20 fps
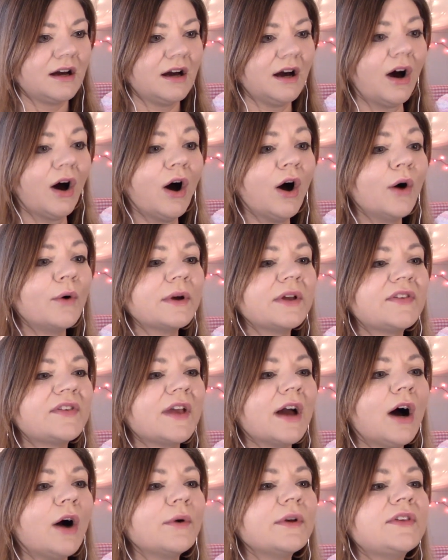Oh, he's
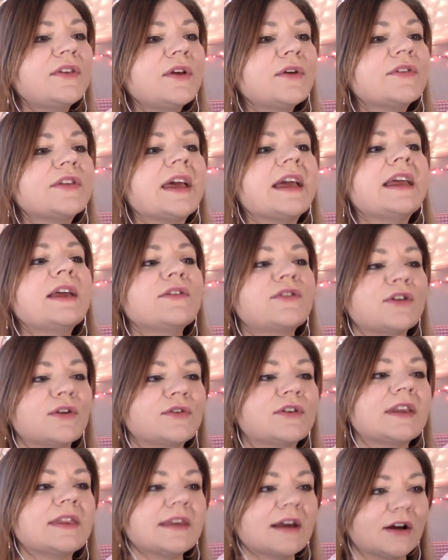always using, he's
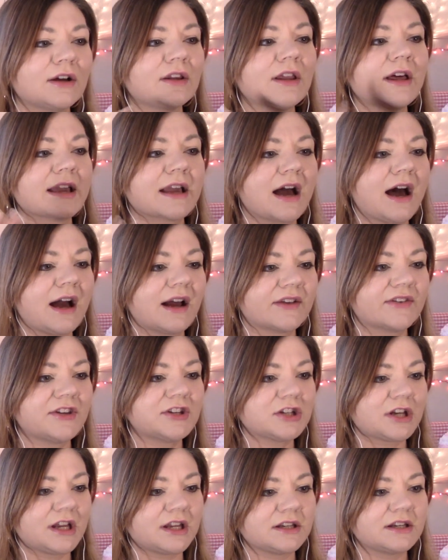using their like
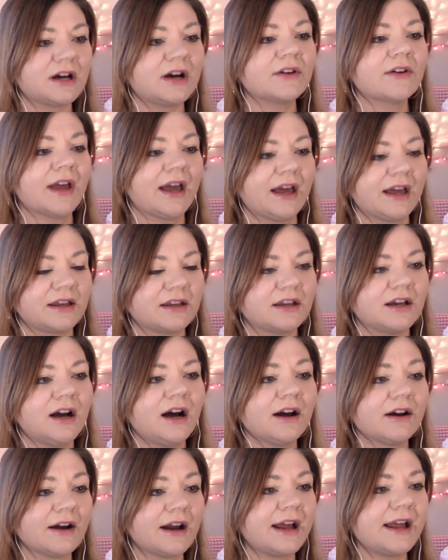oxygen? Okay.
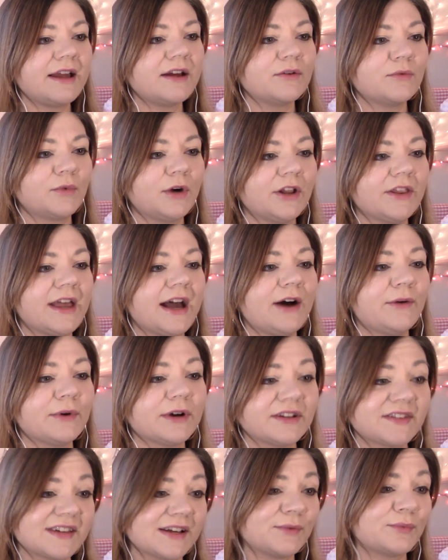All right. Well, now
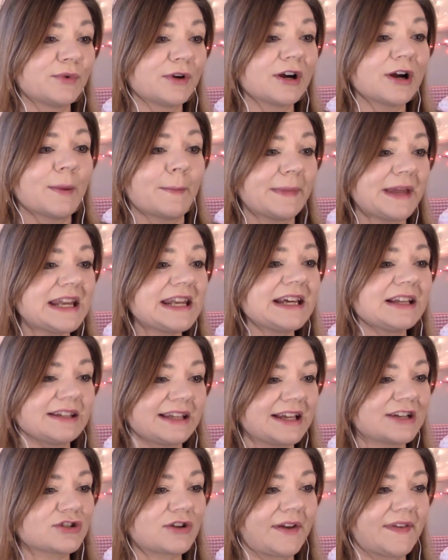we're, to, we're
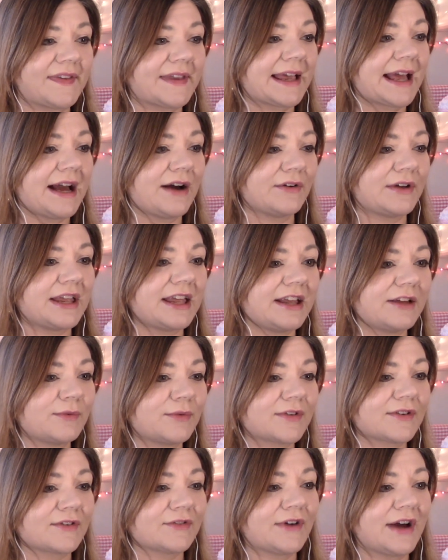immediately addressing how he
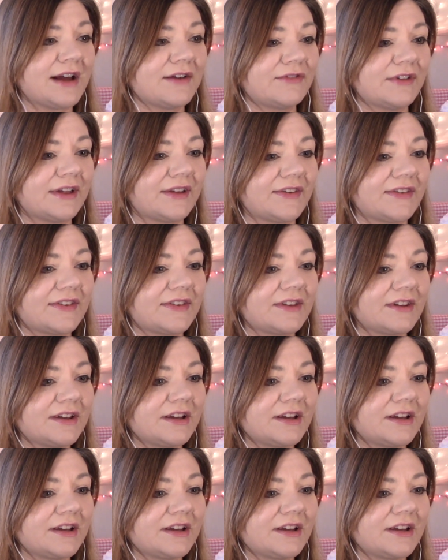survived this.